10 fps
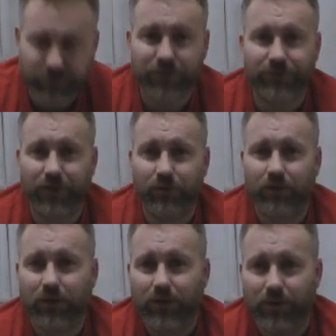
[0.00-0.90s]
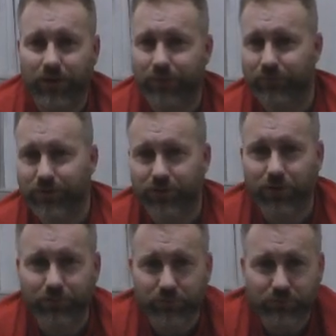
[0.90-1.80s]
anybody doesn't know, I have written a
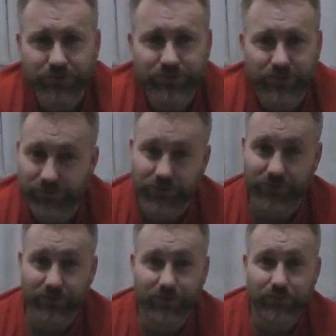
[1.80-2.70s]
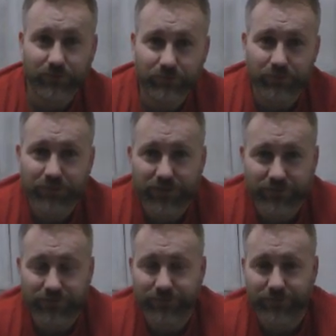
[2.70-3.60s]
novel which has nothing to do with Twin
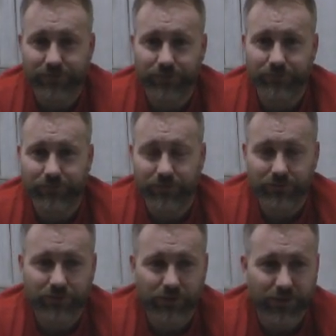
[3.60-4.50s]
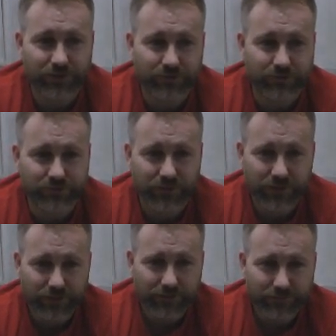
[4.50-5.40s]
Peaks. It's a kind of young adult
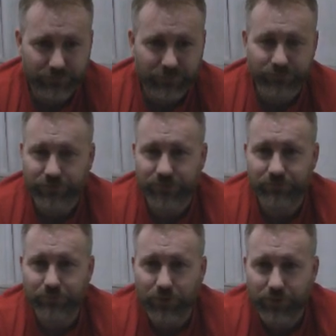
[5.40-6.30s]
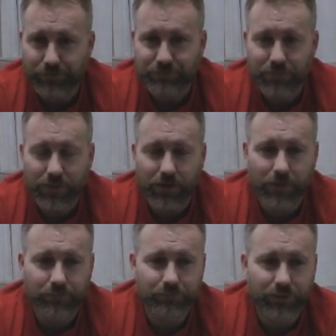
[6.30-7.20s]
science fiction book
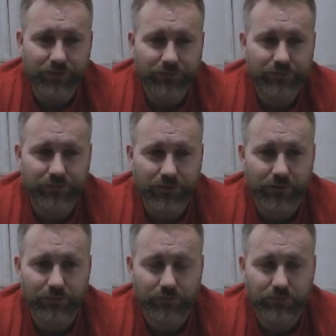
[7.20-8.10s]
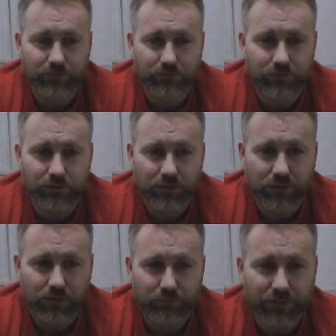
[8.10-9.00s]
based
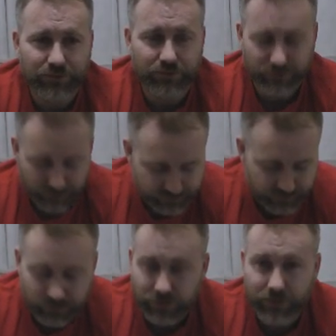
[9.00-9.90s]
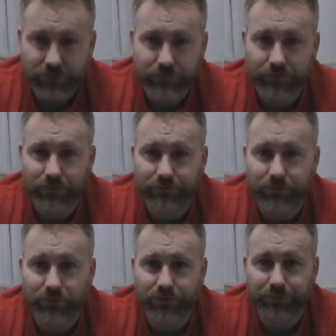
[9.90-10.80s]
on an idea I had a
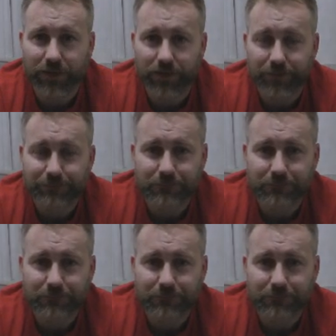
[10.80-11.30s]
few years back.